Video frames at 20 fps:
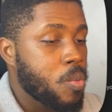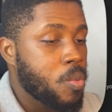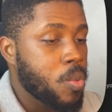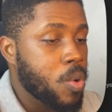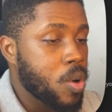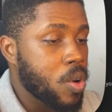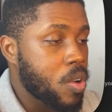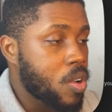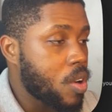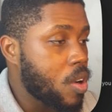
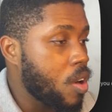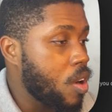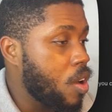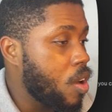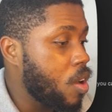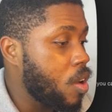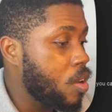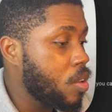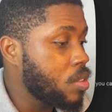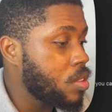We'll
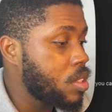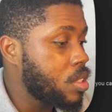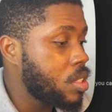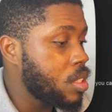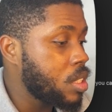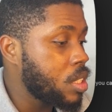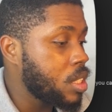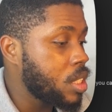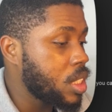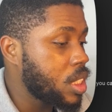call
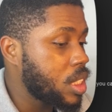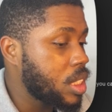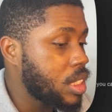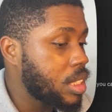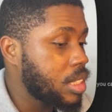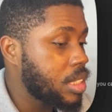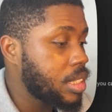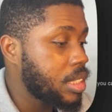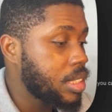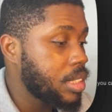
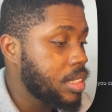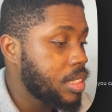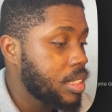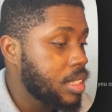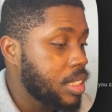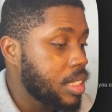this